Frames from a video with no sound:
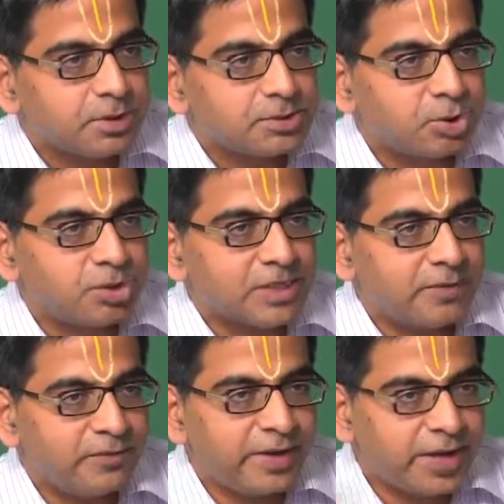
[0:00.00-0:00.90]
So,
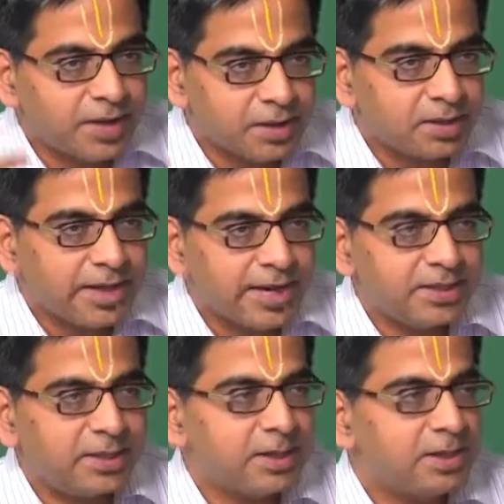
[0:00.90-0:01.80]
somewhere
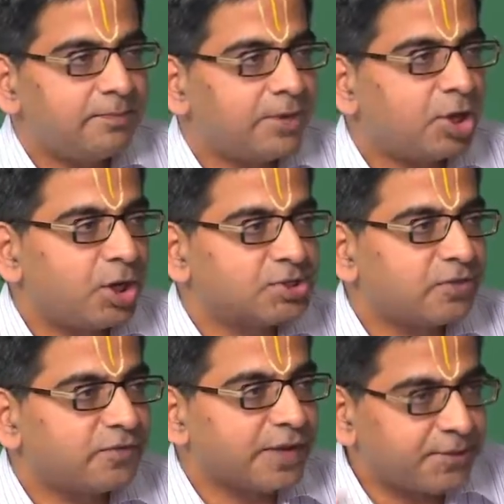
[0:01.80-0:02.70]
either because
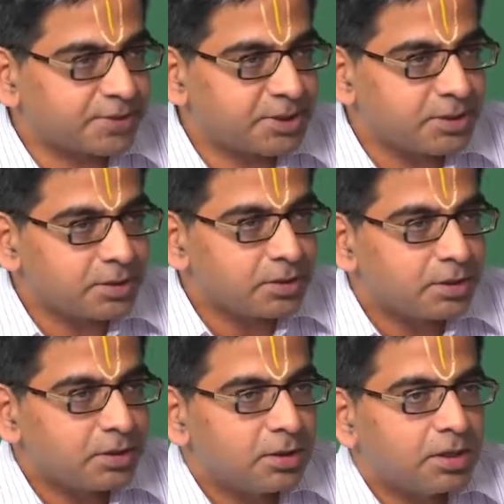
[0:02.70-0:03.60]
of corruption
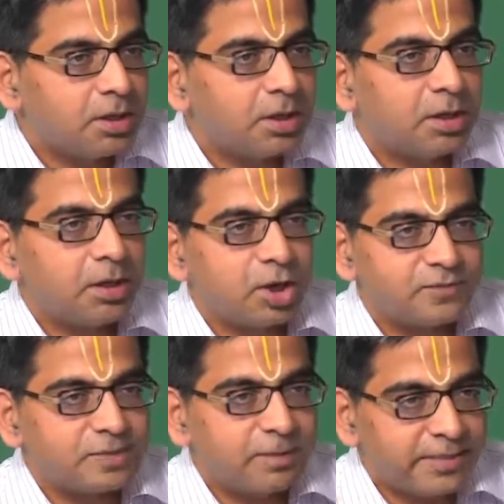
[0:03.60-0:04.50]

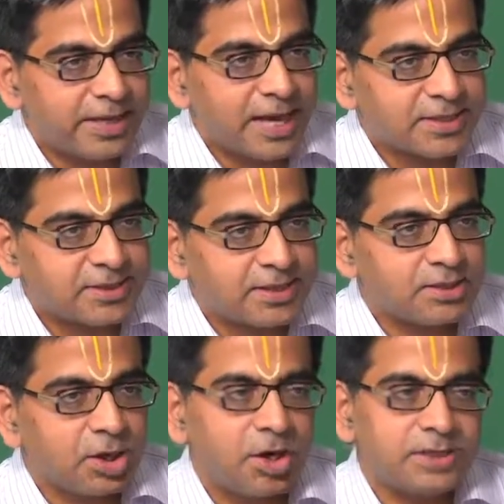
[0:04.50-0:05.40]
of some memory
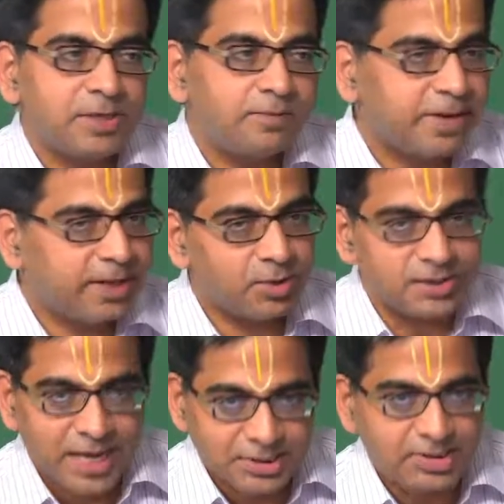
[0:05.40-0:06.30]
access, or somebody
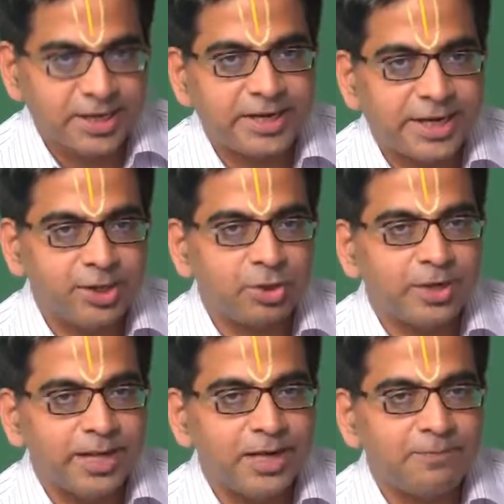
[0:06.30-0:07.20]
was actually trying to
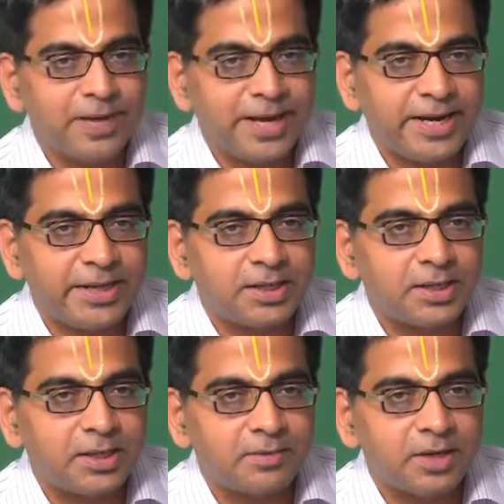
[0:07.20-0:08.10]
really play it
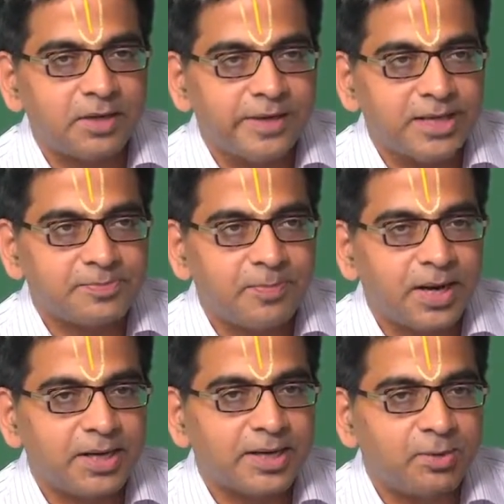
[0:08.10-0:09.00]
very
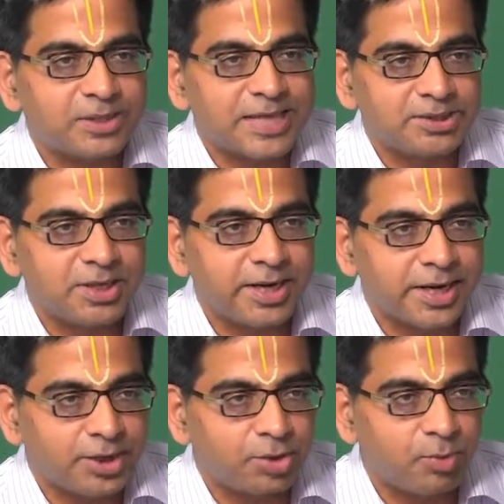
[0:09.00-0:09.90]
smart, he was actually
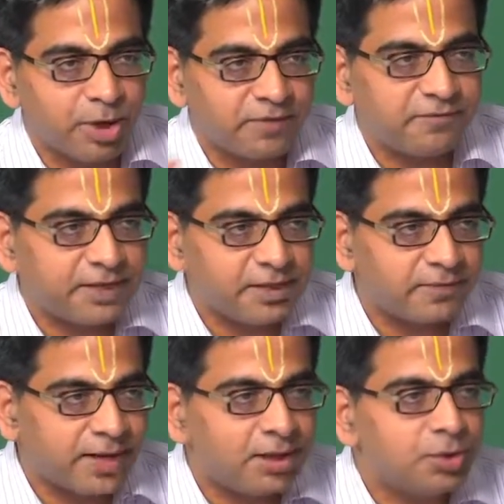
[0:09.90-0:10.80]
trying to modify that
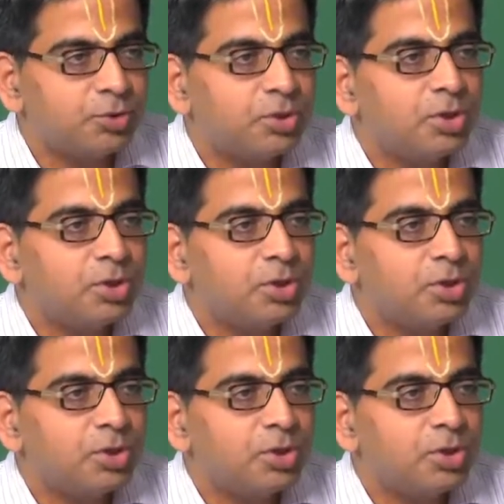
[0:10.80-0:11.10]
value,